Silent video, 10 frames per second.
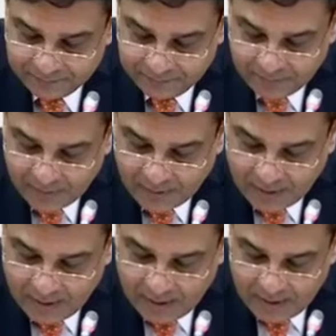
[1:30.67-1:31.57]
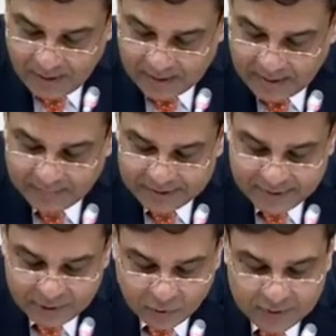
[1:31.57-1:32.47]
The MPC noted that the
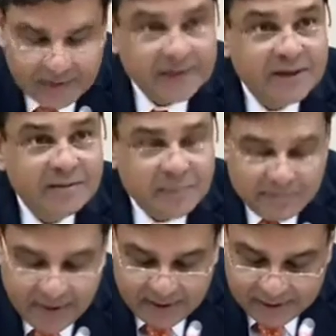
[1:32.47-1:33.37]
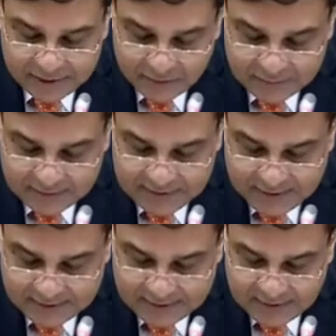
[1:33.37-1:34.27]
implementation of the GST
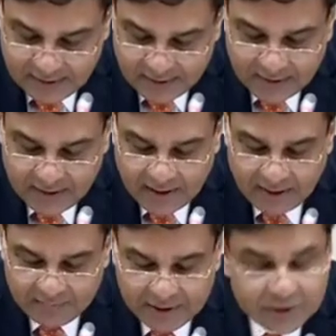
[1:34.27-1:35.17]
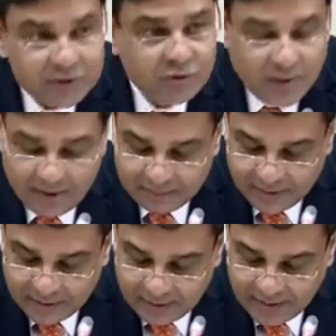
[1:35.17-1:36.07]
appears to have rendered
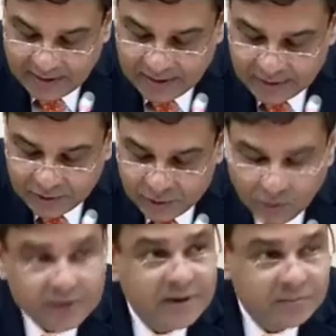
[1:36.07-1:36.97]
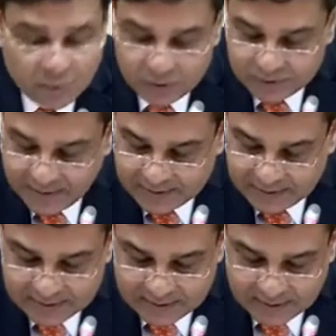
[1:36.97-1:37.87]
short-term prospects uncertain,
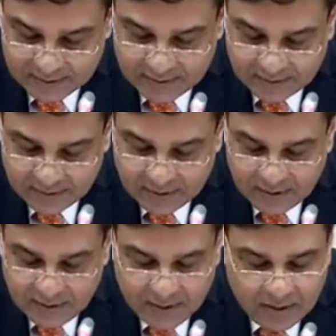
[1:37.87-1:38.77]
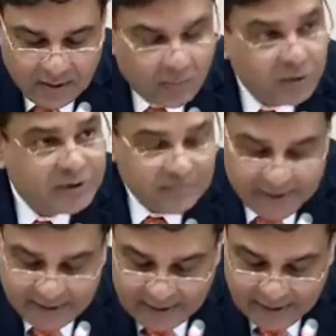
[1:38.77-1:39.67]
possibly delaying the
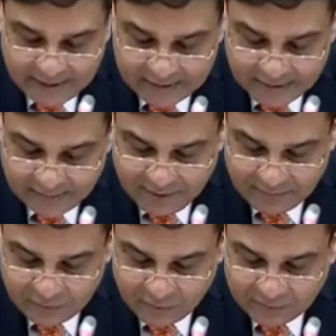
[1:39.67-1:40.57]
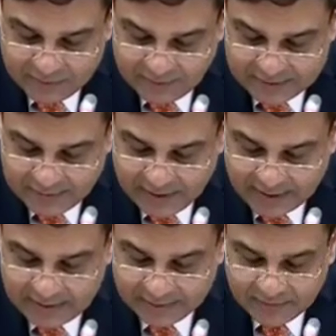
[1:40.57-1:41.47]
revival of investment activity,
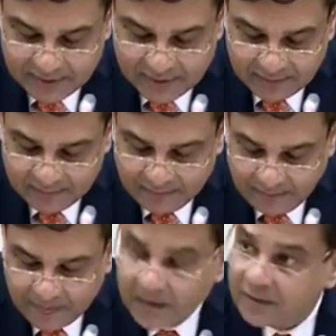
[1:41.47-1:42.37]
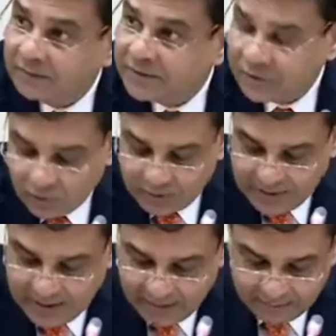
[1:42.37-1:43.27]
which is already hampered by
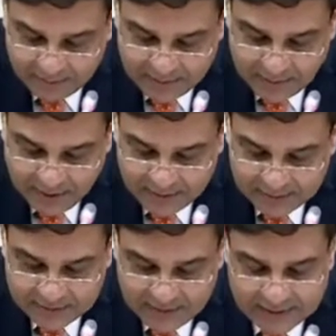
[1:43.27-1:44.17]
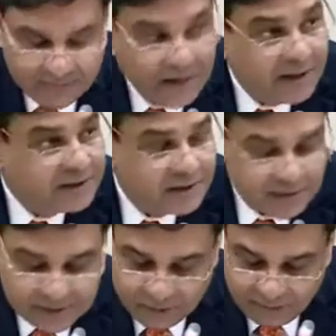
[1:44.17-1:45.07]
stressed balance sheets of banks and
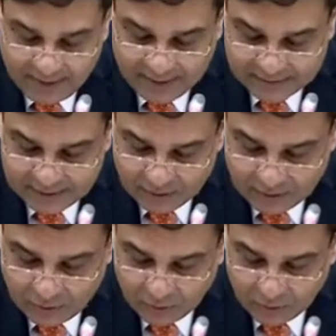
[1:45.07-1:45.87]
corporations.